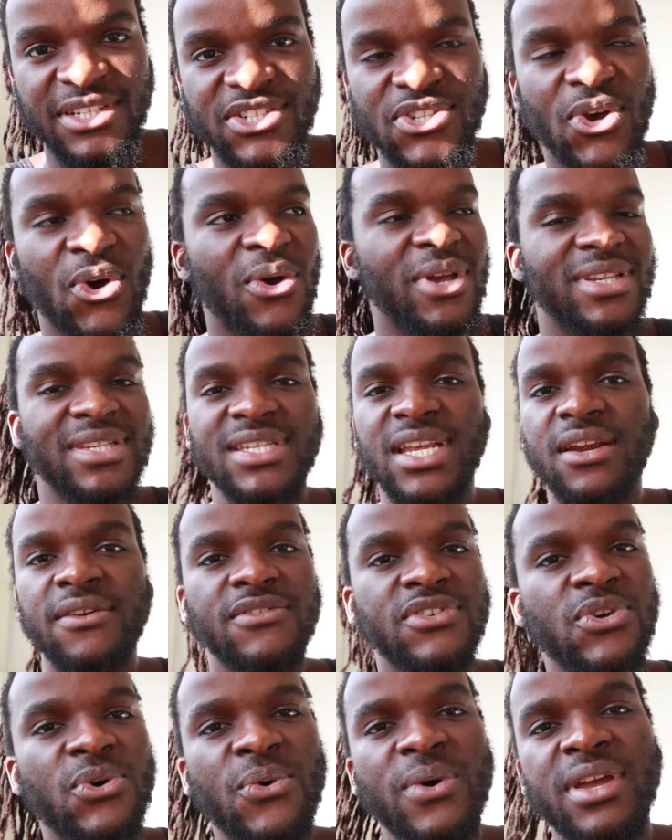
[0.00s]
So instead
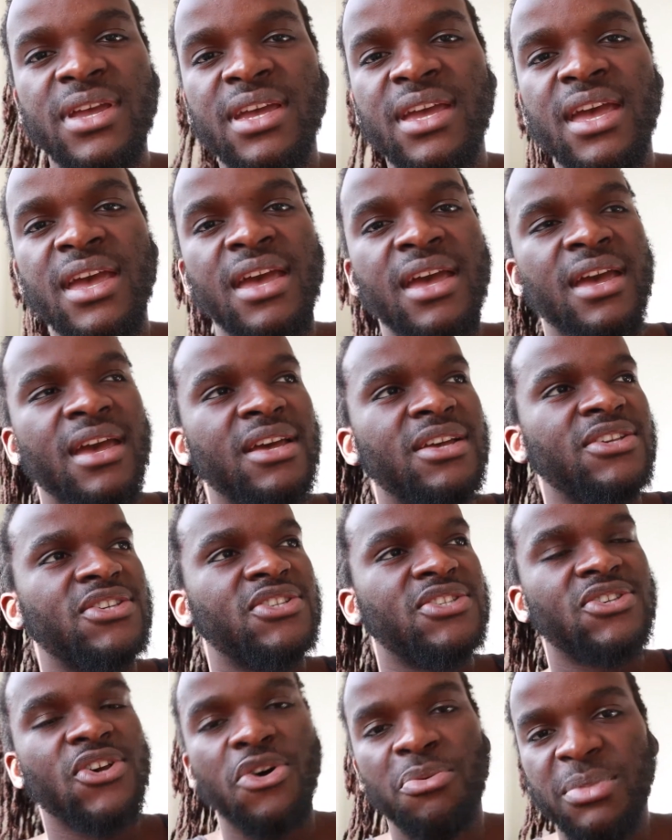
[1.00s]
of doing
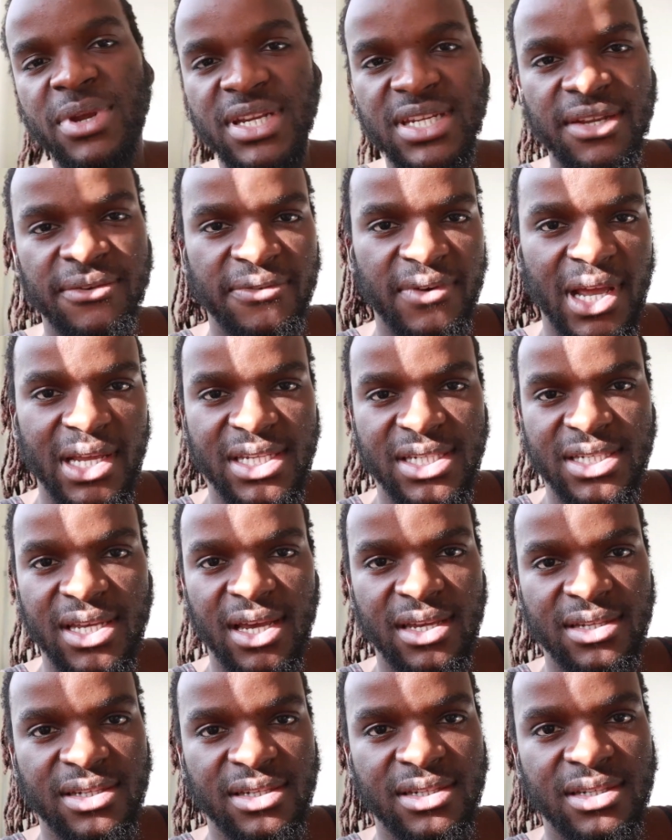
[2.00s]
so many different
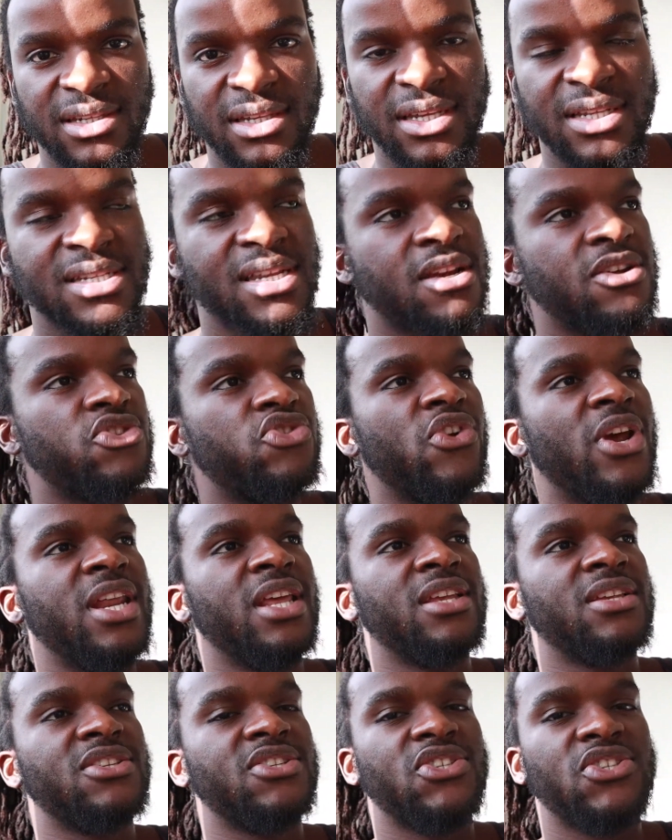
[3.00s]
exercises, instead of
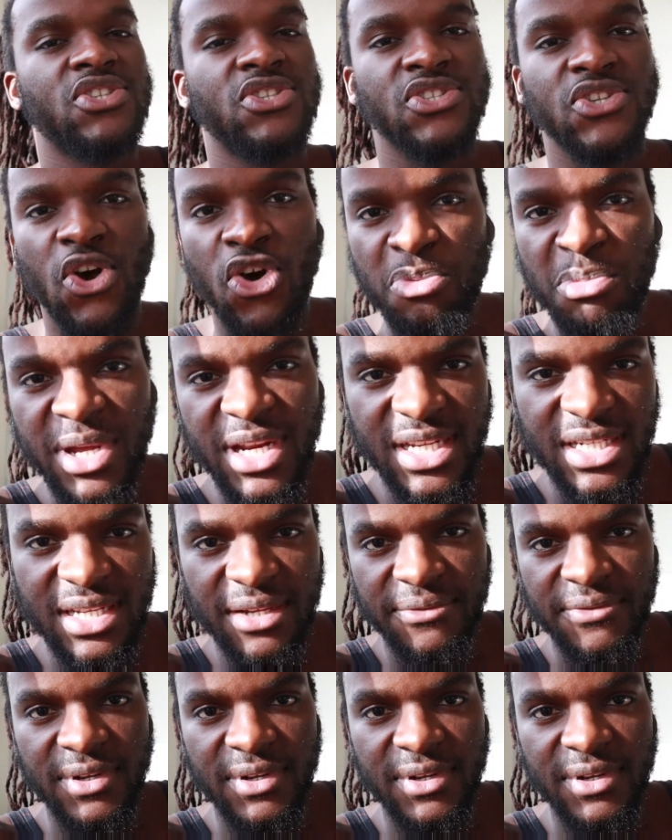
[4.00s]
training so many